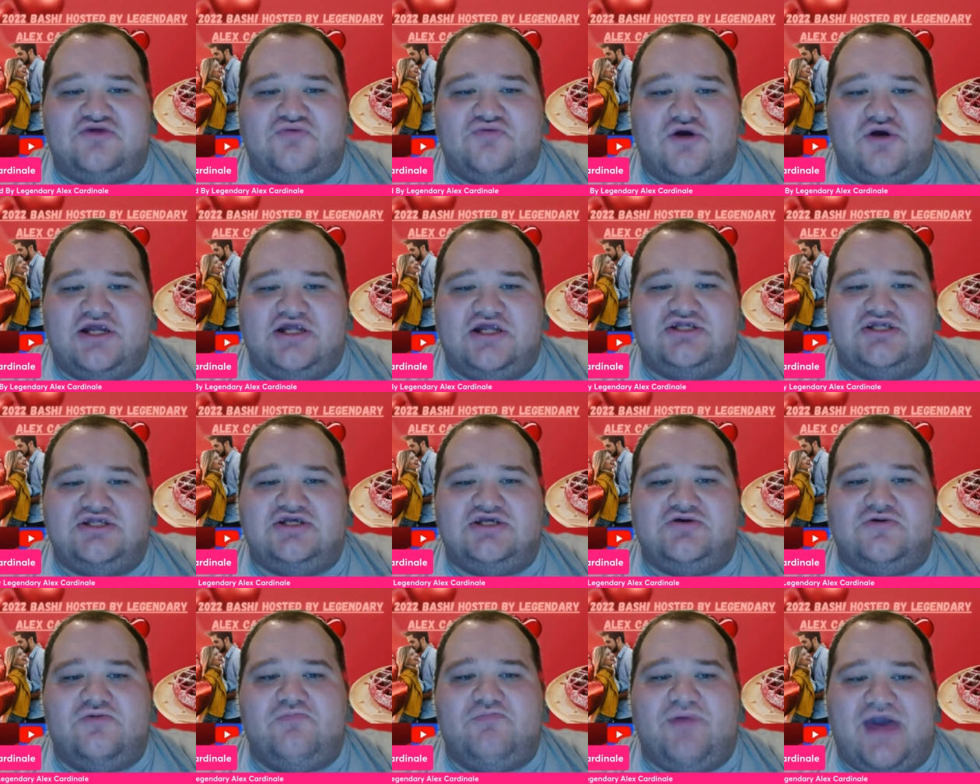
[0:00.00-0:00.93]
hosted
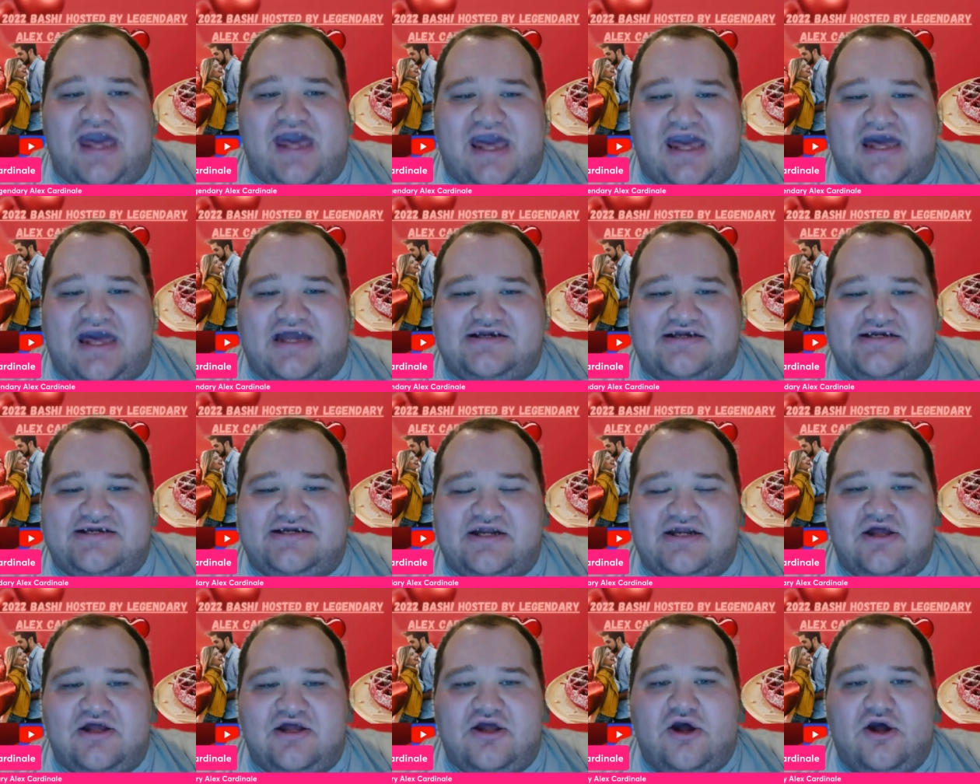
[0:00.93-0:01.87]
by me, the
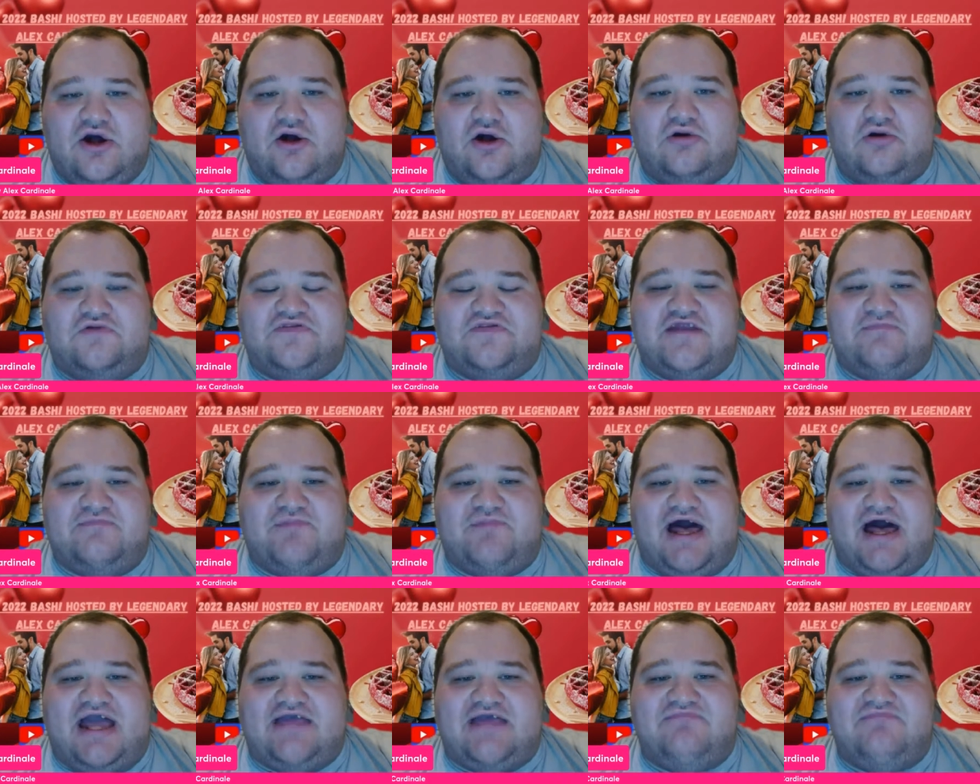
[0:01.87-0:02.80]
man you
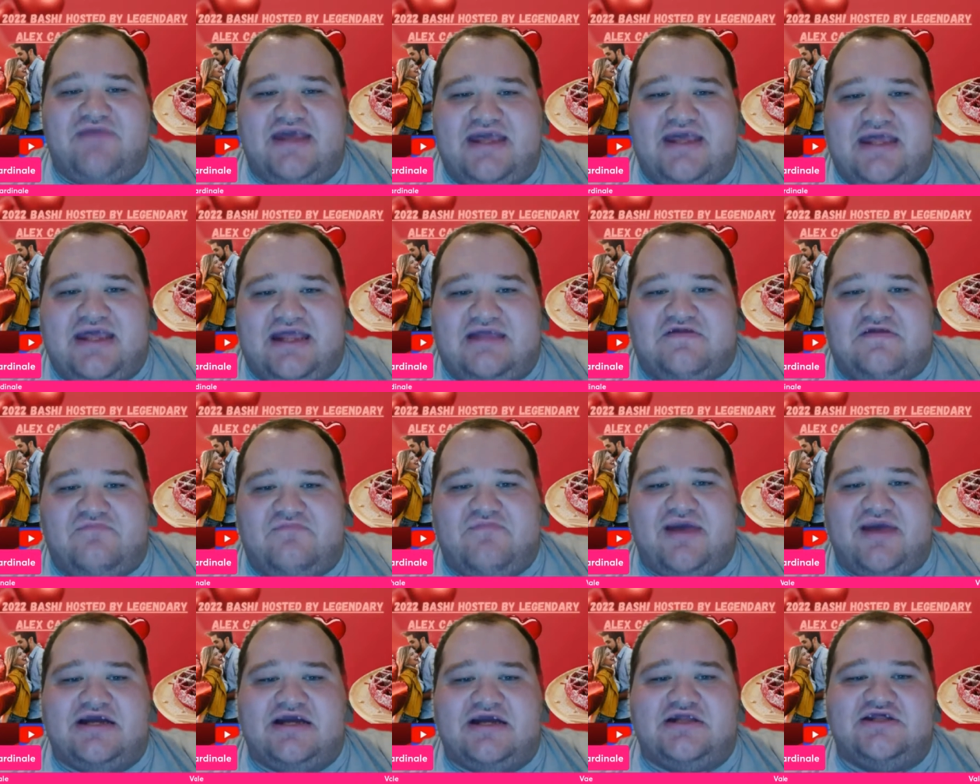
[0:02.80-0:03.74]
love,
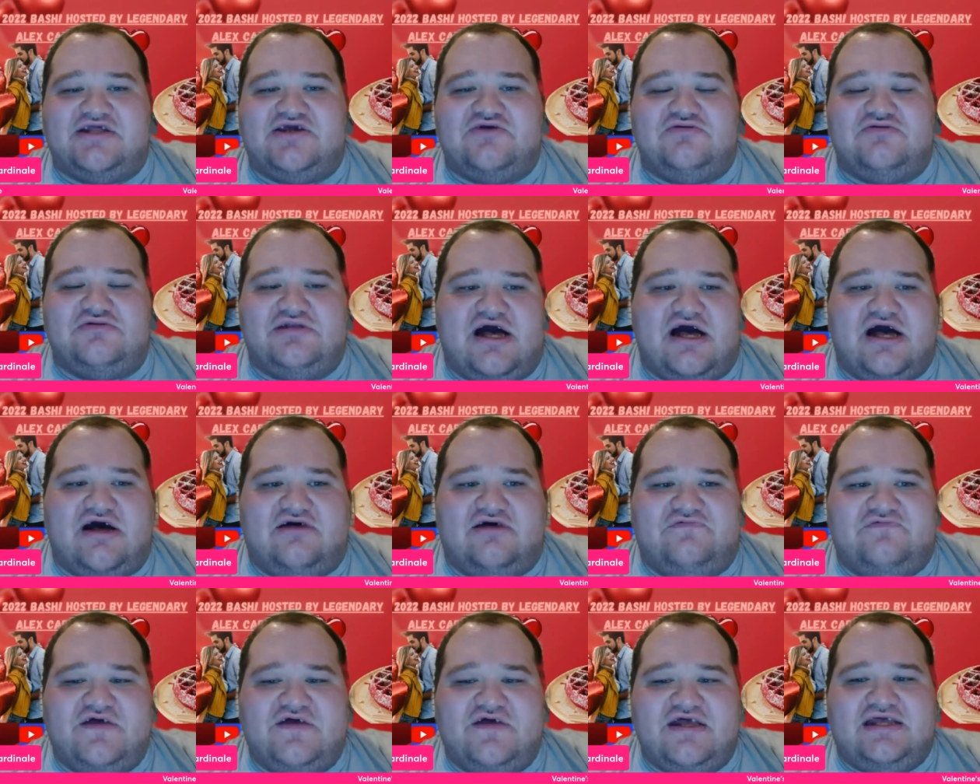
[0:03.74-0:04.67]
legendary
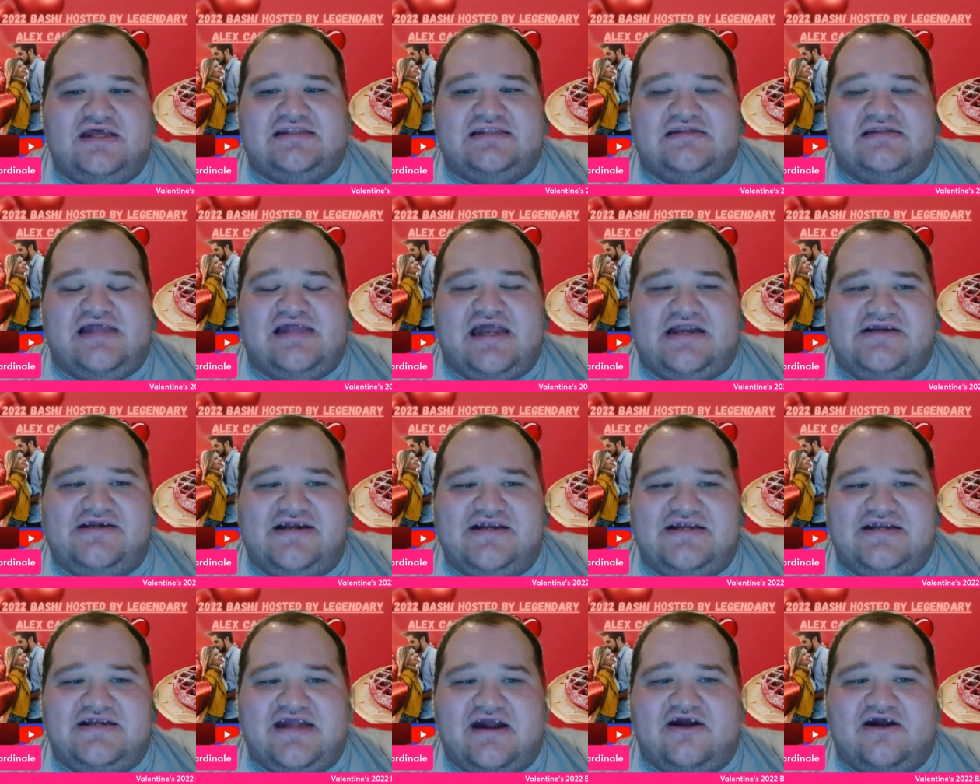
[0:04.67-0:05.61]
Alex
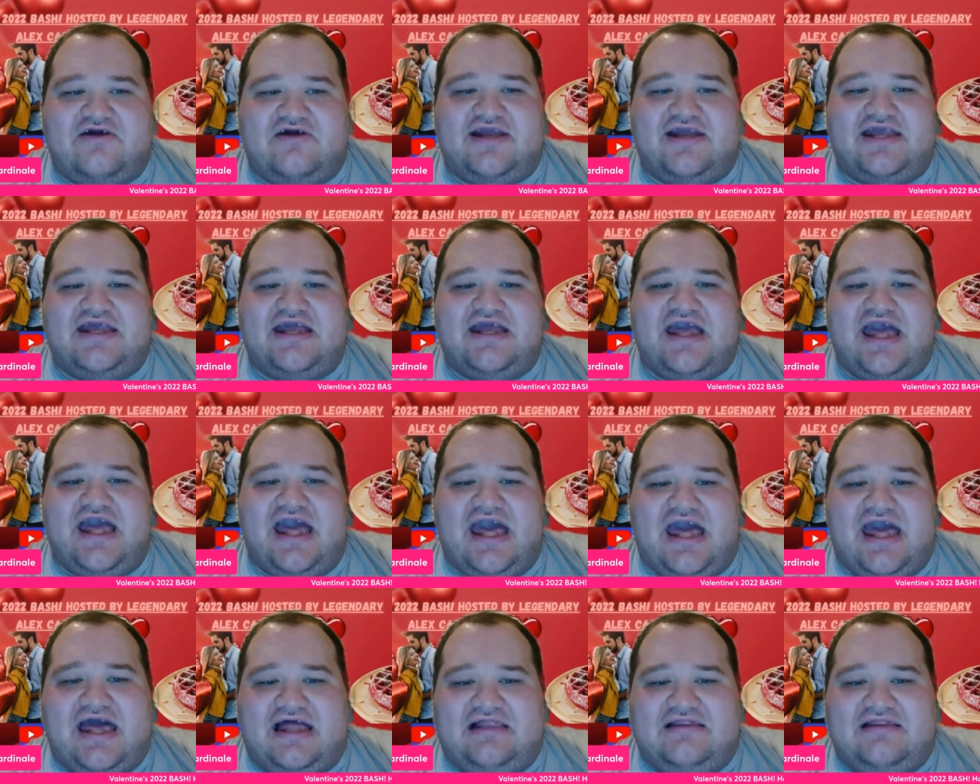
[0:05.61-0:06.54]
Cardinelli.
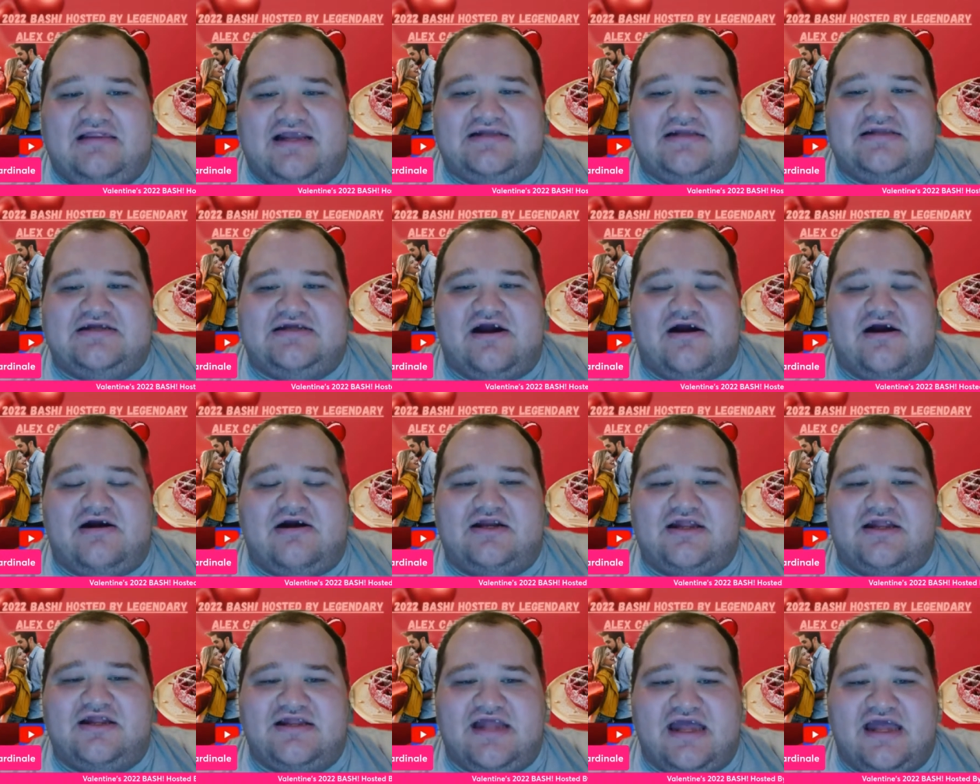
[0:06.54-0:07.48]
Come
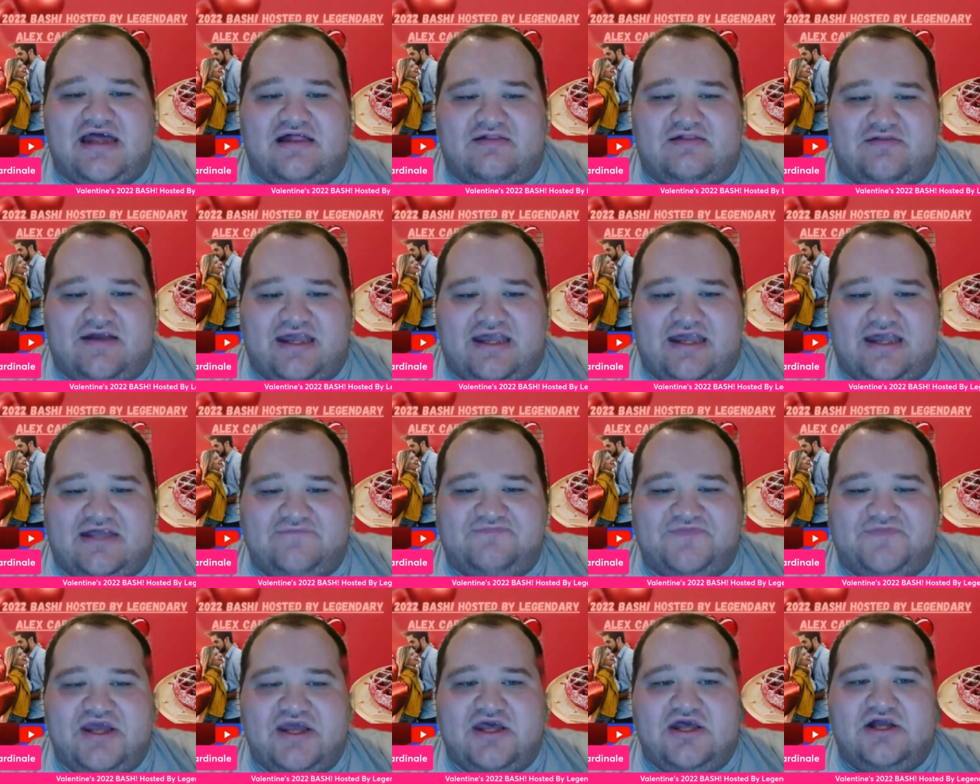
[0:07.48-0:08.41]
be a part of
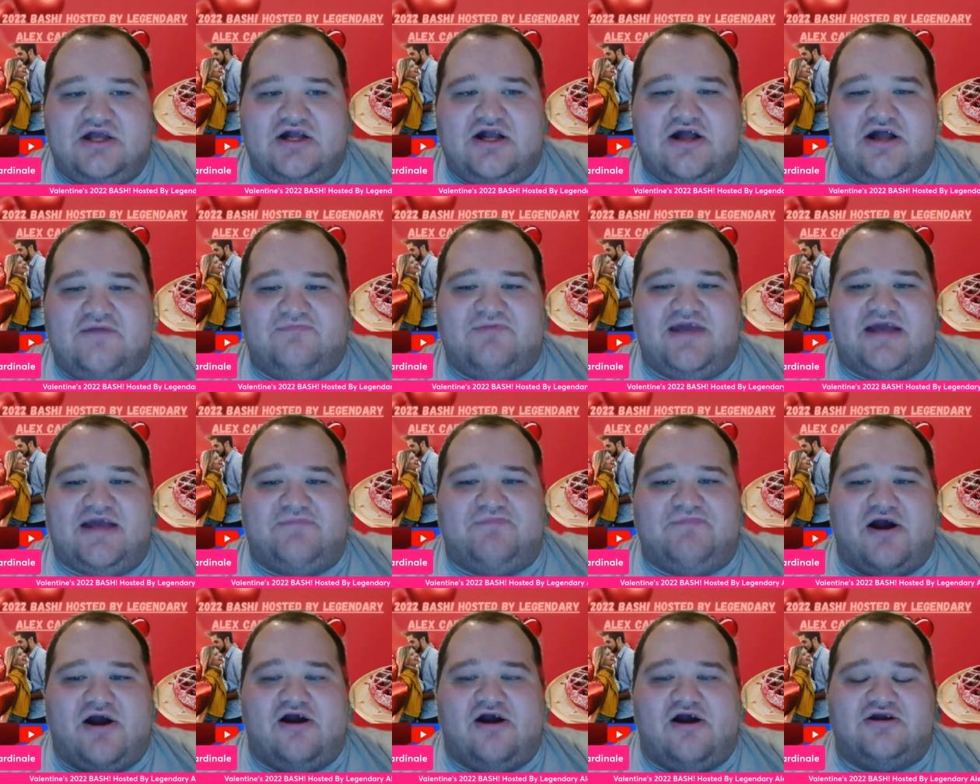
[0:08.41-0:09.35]
the
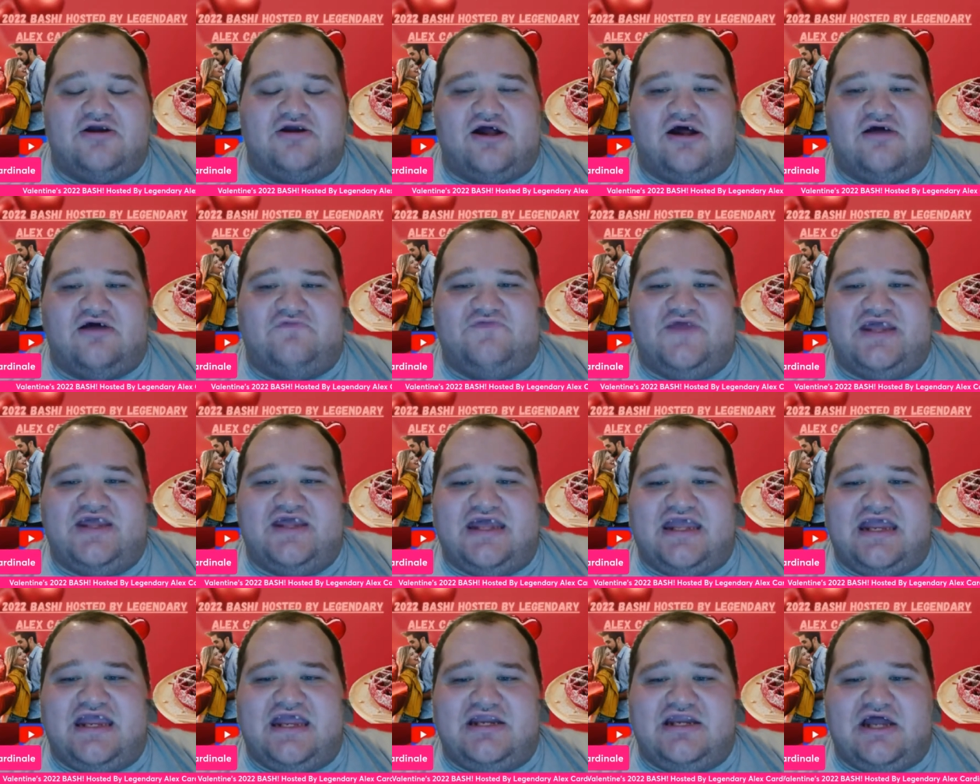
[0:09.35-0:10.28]
inaugural
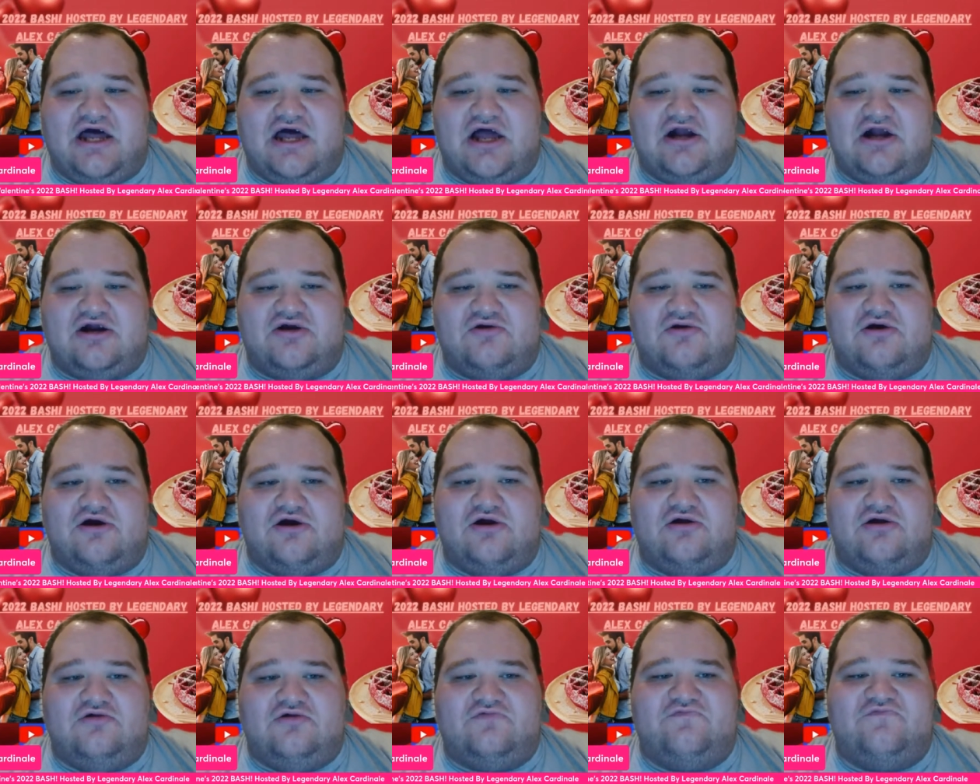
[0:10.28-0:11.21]
Valentine's Day
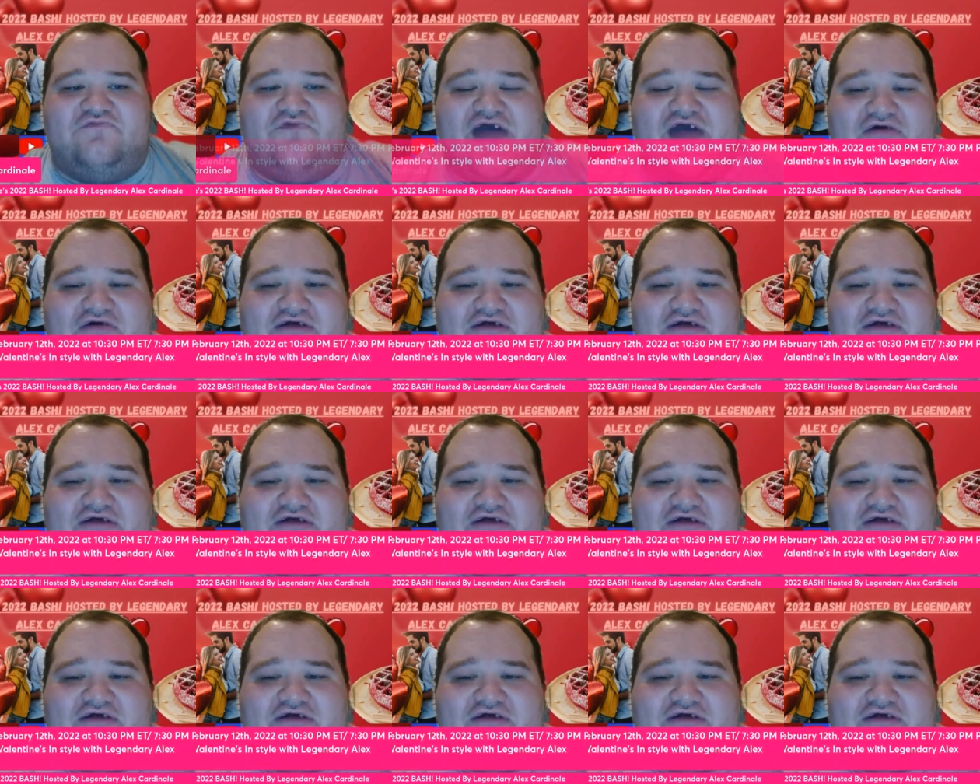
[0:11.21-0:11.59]
Bash